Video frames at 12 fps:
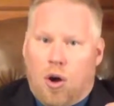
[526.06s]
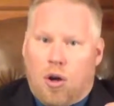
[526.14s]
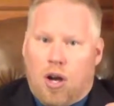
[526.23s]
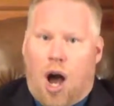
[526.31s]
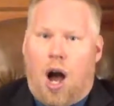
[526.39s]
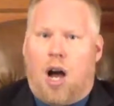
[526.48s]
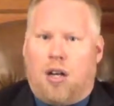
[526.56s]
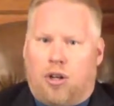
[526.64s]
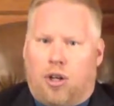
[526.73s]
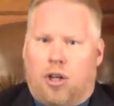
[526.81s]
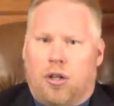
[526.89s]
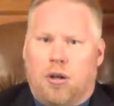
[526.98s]

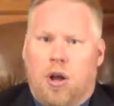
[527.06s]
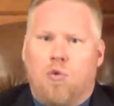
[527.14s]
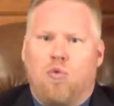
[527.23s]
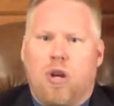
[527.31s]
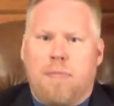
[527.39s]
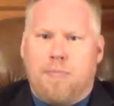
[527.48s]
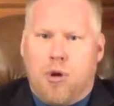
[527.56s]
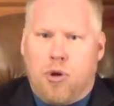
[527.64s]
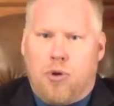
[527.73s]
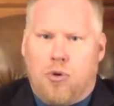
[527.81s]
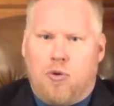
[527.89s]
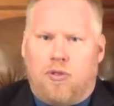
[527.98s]
conquer,
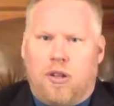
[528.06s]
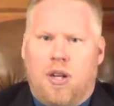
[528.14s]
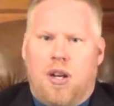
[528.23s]
remove